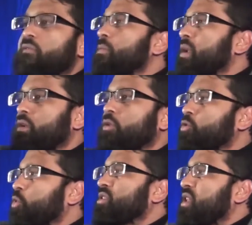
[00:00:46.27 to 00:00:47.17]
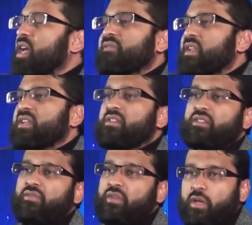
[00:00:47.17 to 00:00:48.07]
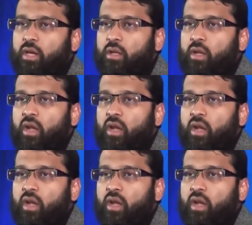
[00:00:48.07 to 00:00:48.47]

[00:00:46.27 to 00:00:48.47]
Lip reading: Everybody knows who was alive in 1979.